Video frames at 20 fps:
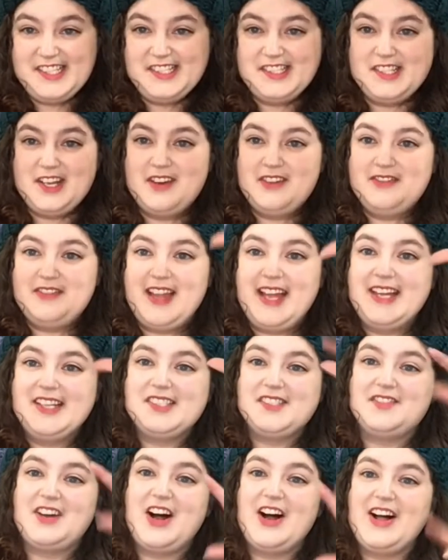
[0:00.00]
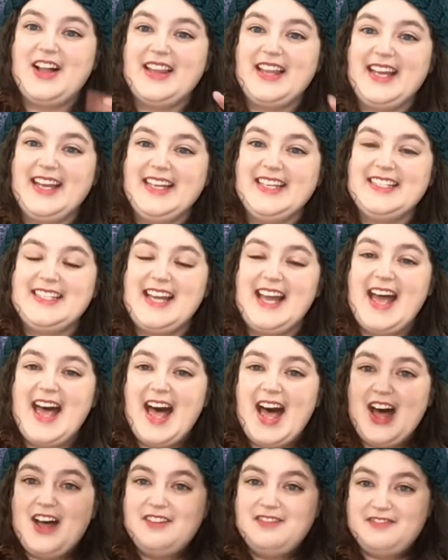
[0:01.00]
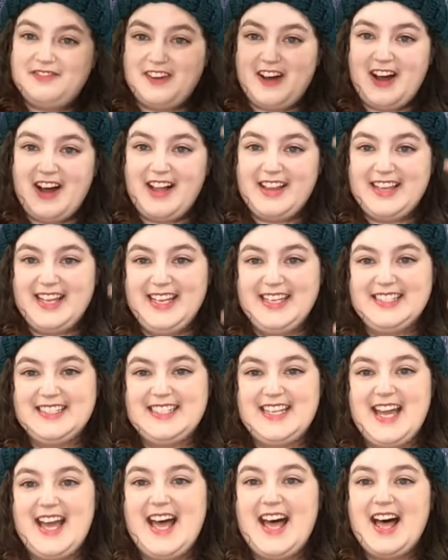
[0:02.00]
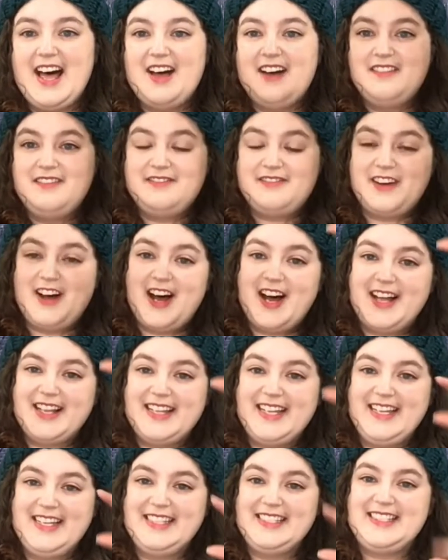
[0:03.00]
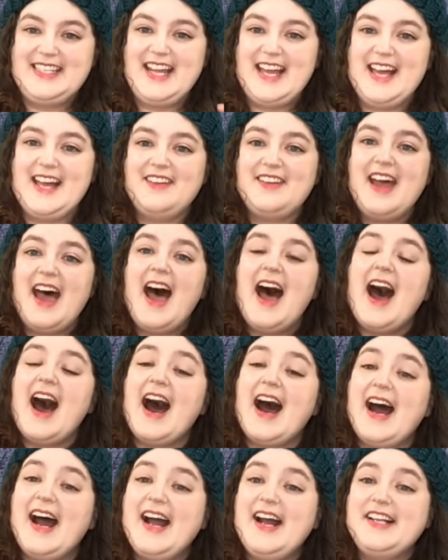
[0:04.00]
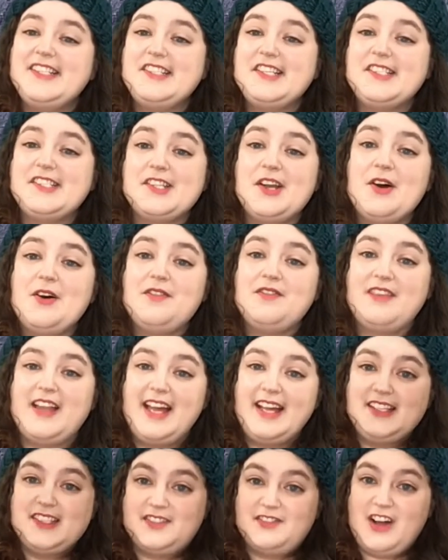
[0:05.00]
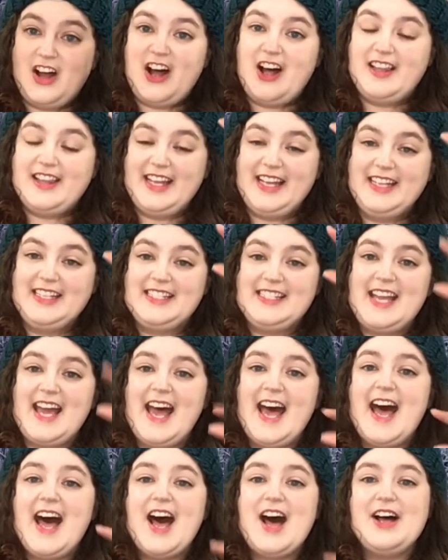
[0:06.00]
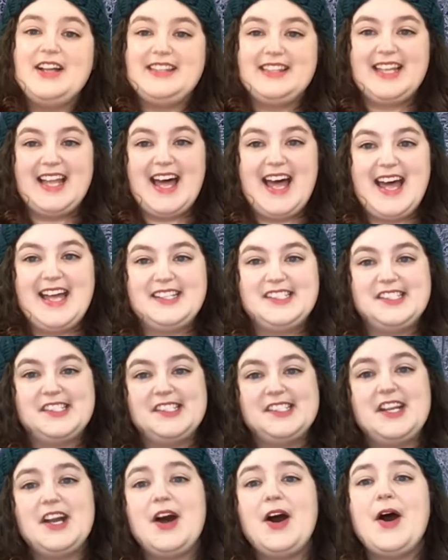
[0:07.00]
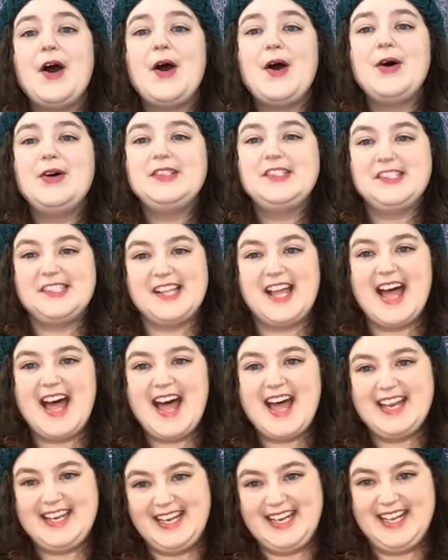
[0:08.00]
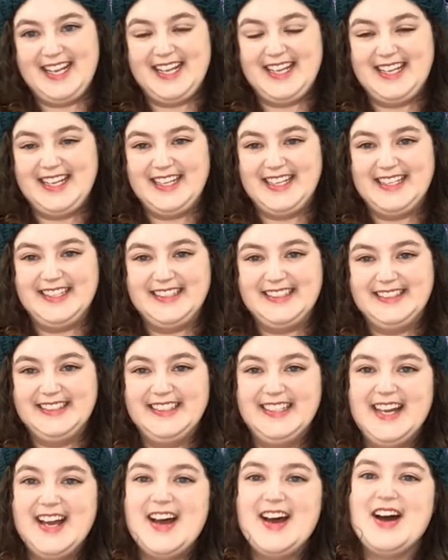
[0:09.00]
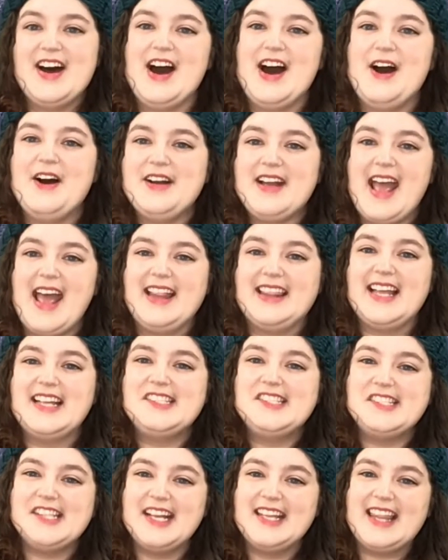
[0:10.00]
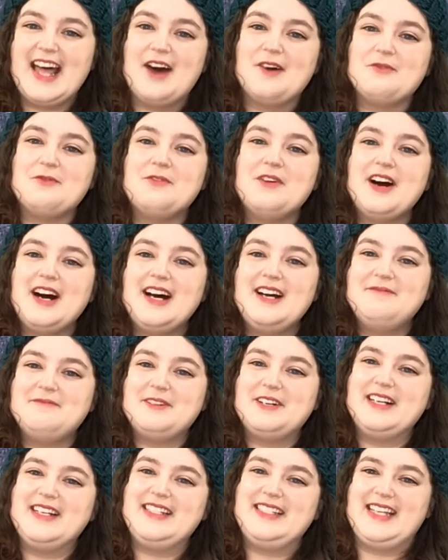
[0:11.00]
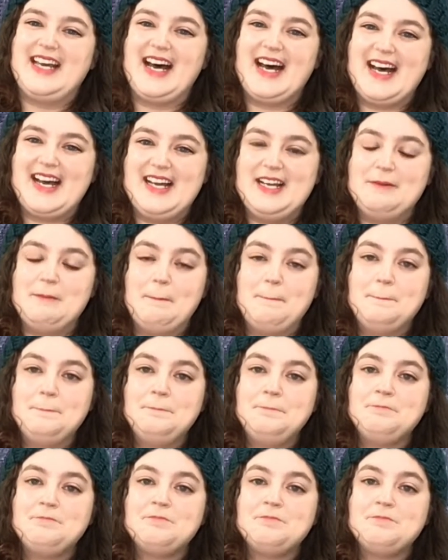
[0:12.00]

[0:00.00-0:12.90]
see snowflakes falling down, falling down, falling down. I see snowflakes falling down. Let's go sledding. Okay, let's sing that one more time.